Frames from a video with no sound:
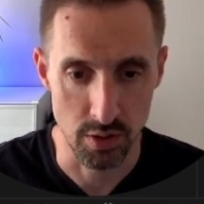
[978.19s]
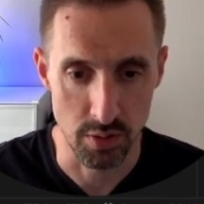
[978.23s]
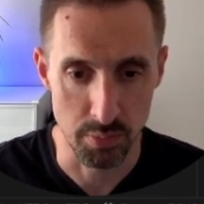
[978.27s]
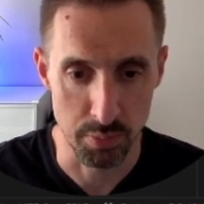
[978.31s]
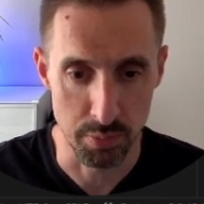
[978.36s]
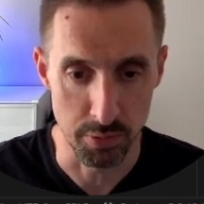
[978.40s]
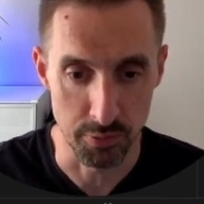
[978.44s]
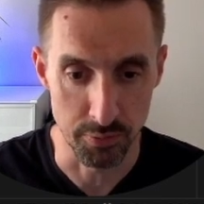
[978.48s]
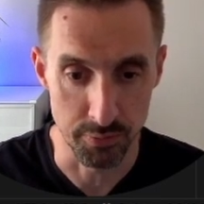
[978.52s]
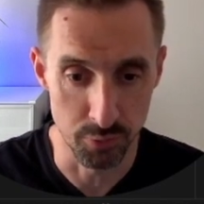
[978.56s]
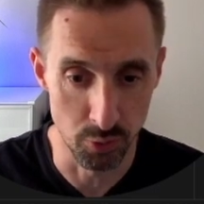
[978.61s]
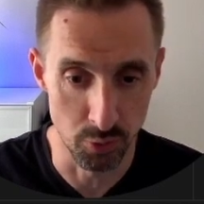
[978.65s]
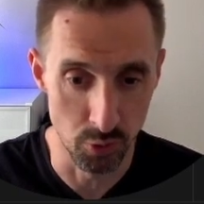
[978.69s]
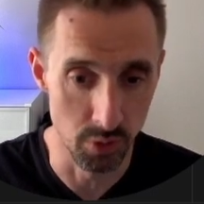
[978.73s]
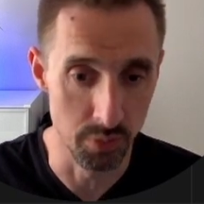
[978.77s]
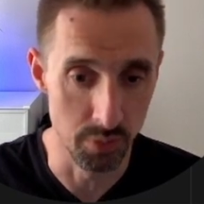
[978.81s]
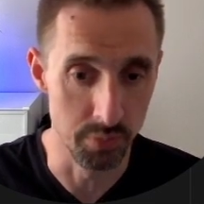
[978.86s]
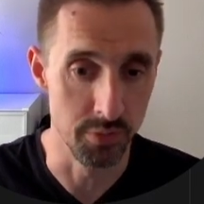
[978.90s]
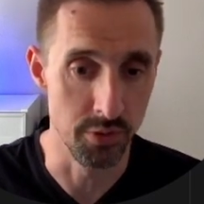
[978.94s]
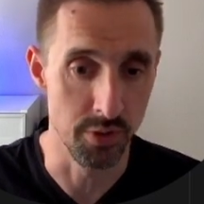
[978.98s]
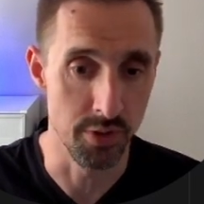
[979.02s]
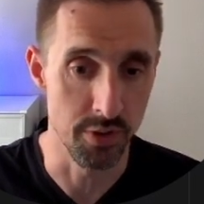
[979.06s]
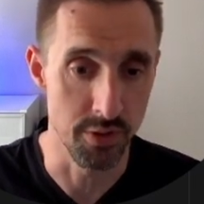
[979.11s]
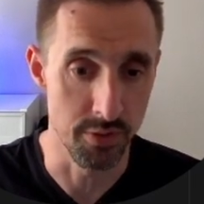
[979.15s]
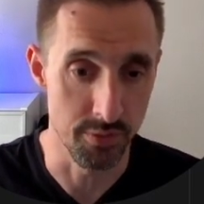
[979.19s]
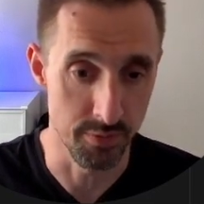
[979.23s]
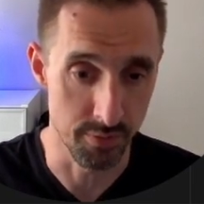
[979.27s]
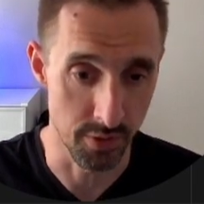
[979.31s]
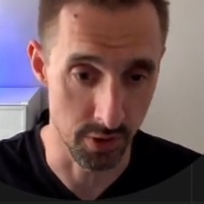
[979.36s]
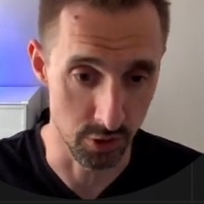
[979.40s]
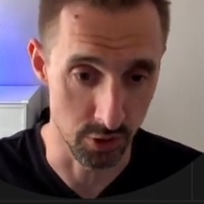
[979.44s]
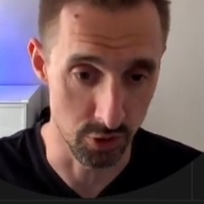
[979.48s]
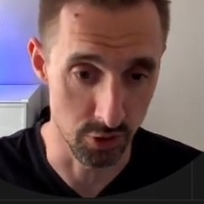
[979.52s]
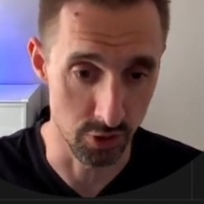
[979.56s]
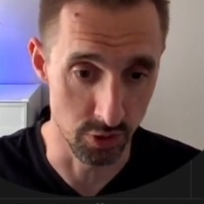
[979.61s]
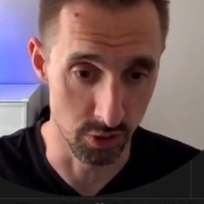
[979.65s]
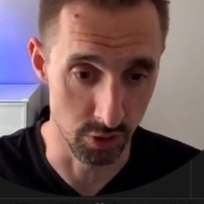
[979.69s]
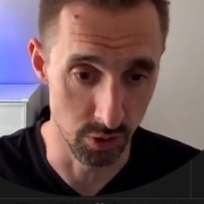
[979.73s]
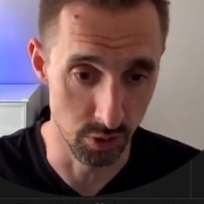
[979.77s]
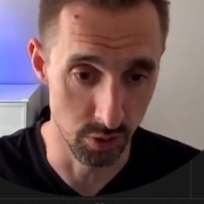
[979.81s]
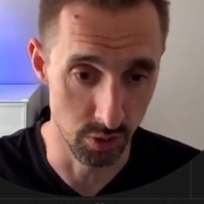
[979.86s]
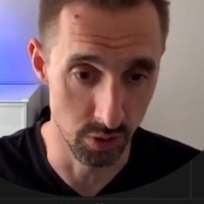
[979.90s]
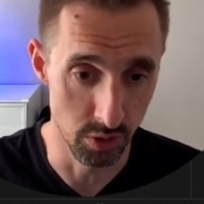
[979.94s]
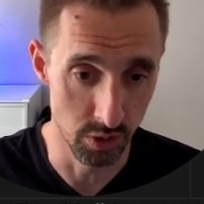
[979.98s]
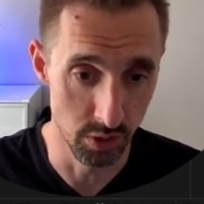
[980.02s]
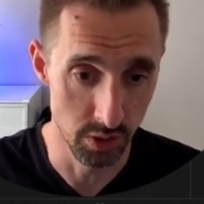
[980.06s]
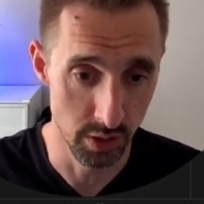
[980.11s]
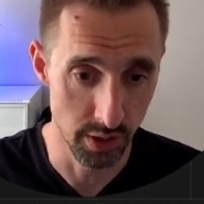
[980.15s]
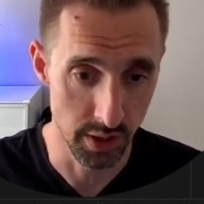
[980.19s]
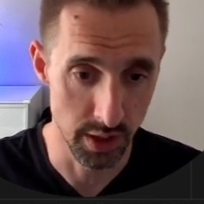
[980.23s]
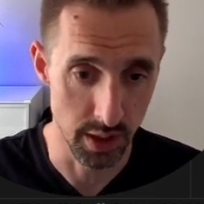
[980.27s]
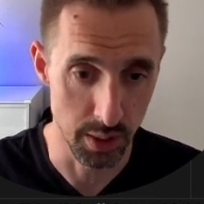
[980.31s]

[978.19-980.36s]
performed the function call,